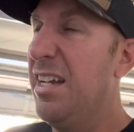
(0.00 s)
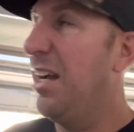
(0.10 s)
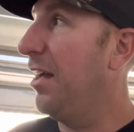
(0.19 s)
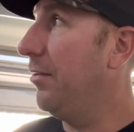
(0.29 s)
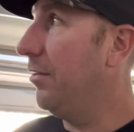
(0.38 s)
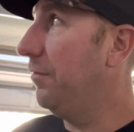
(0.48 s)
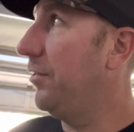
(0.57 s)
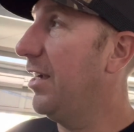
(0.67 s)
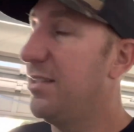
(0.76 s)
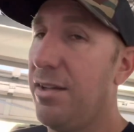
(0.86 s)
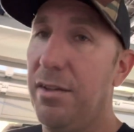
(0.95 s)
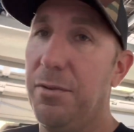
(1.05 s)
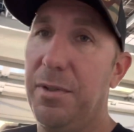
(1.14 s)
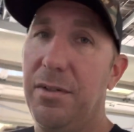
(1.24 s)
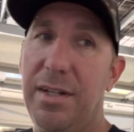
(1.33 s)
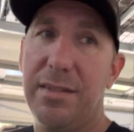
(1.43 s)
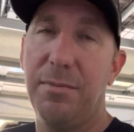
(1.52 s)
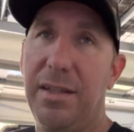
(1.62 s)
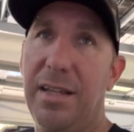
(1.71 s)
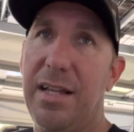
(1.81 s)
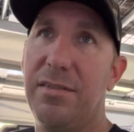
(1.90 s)
I don't know if you guys saw the window nets in my
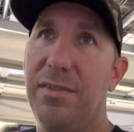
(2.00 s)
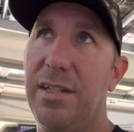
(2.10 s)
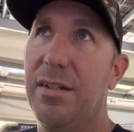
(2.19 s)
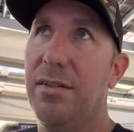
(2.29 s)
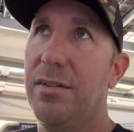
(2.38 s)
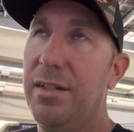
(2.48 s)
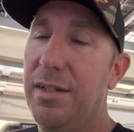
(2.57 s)
last video.